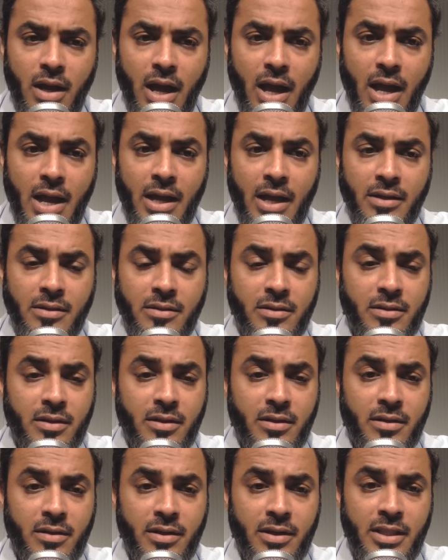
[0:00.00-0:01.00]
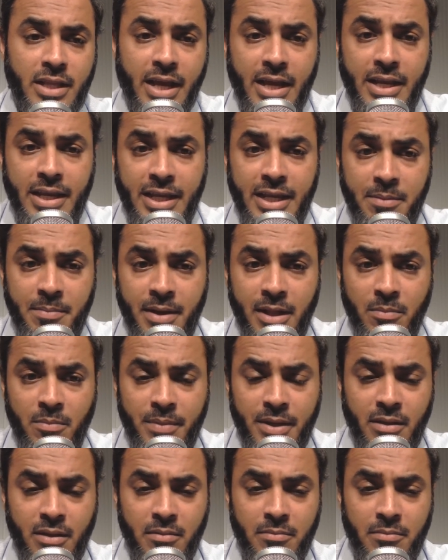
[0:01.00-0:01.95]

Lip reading: And they can email me.